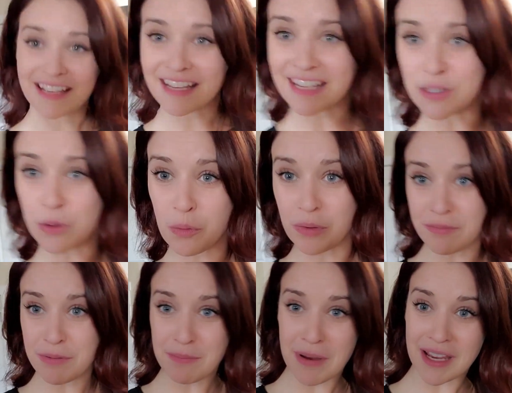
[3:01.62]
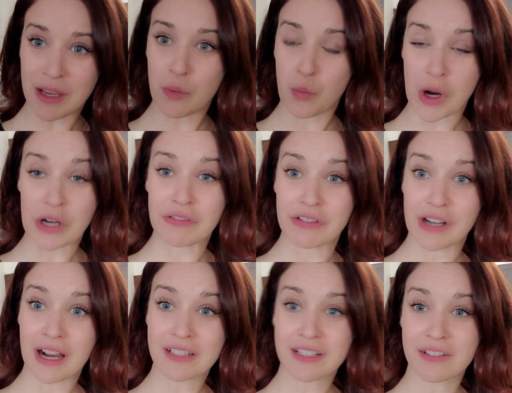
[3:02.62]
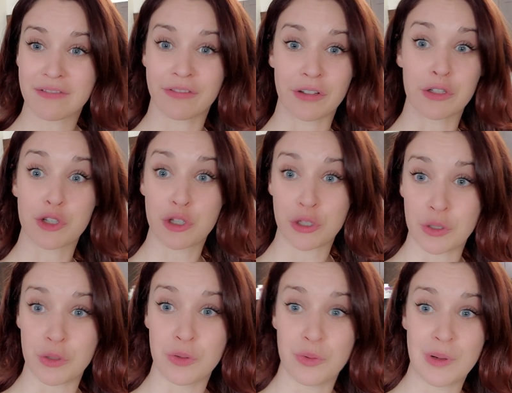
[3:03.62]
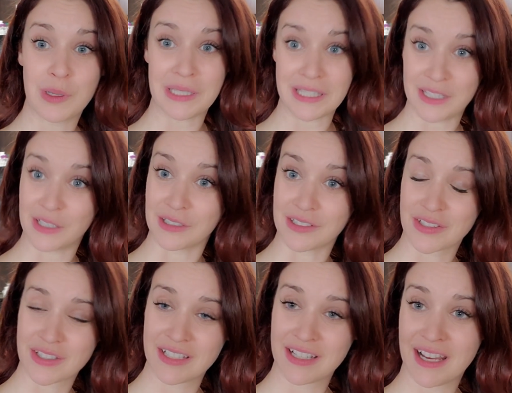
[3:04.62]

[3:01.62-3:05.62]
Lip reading: is what we've been making work for us for 2 years.